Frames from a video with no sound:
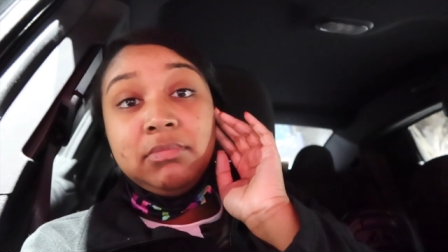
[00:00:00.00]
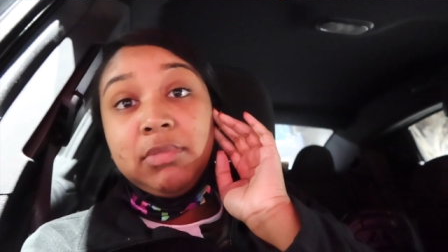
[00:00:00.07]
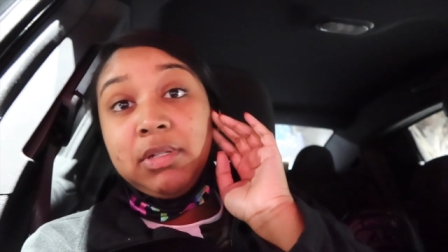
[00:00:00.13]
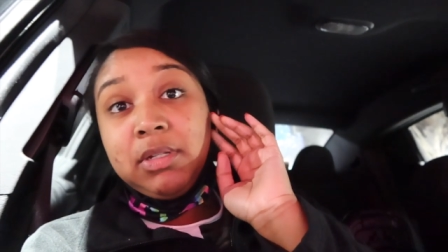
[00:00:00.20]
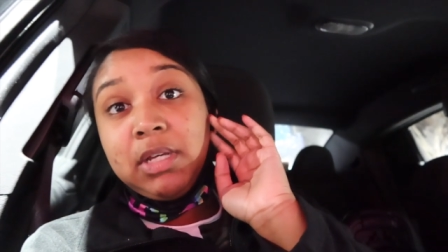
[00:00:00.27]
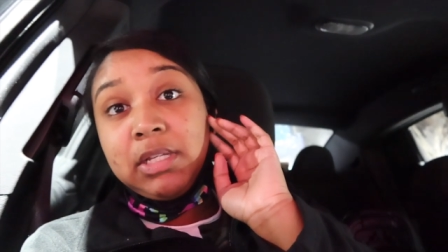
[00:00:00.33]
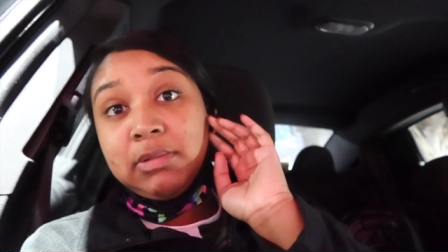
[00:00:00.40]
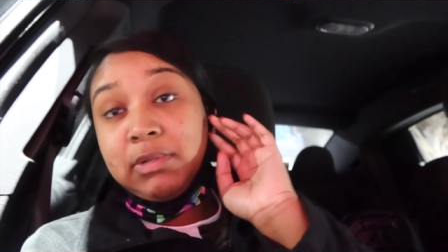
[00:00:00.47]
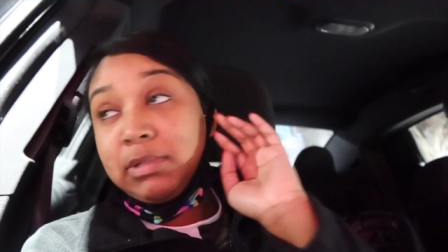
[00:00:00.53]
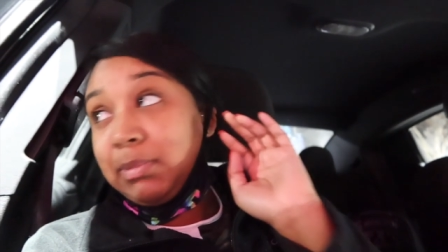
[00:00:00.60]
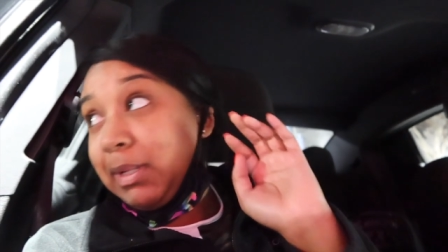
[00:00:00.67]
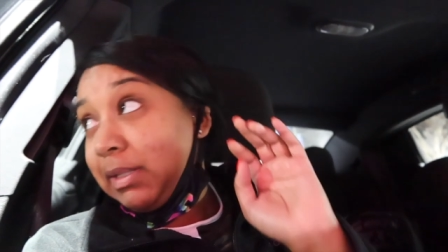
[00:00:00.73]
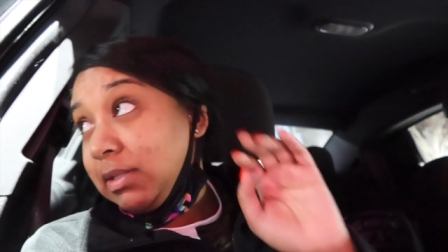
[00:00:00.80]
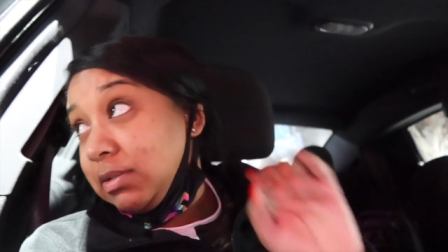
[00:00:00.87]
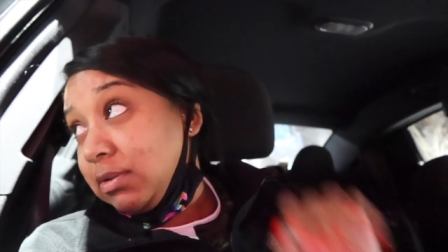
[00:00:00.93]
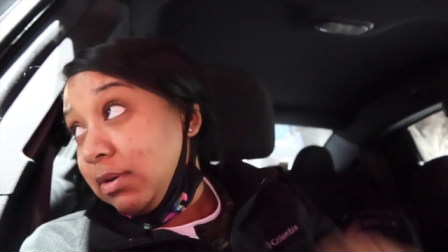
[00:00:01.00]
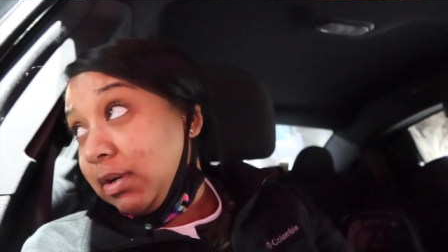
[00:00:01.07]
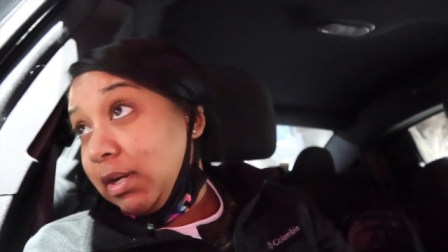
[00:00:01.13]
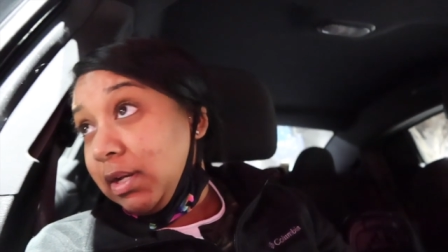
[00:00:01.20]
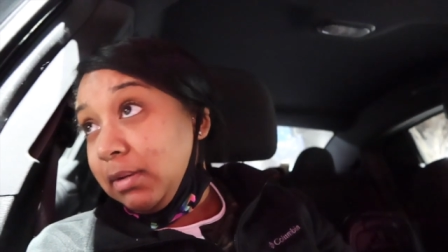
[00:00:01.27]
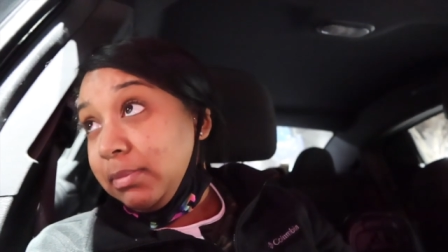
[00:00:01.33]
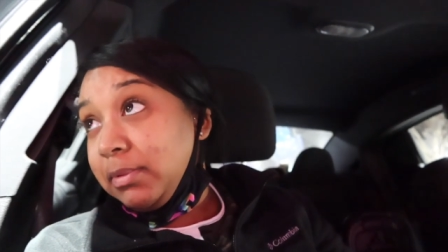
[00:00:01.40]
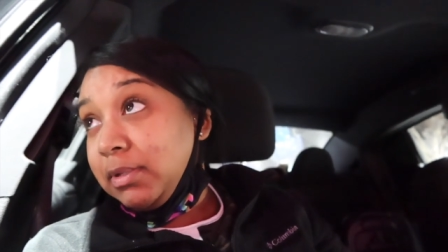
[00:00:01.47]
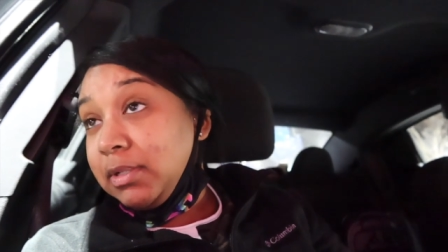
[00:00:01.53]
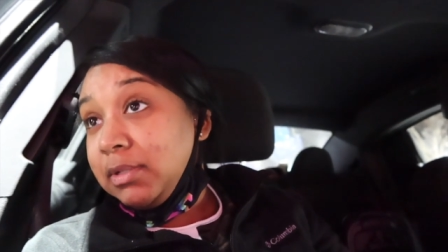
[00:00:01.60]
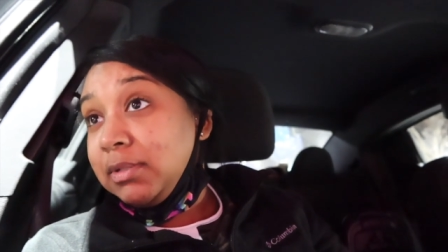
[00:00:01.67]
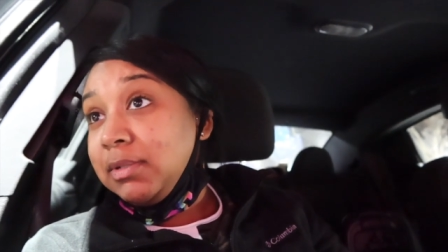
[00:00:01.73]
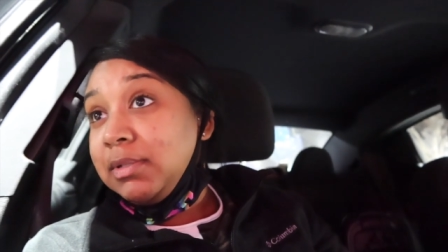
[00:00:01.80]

And that's what's about to start happening.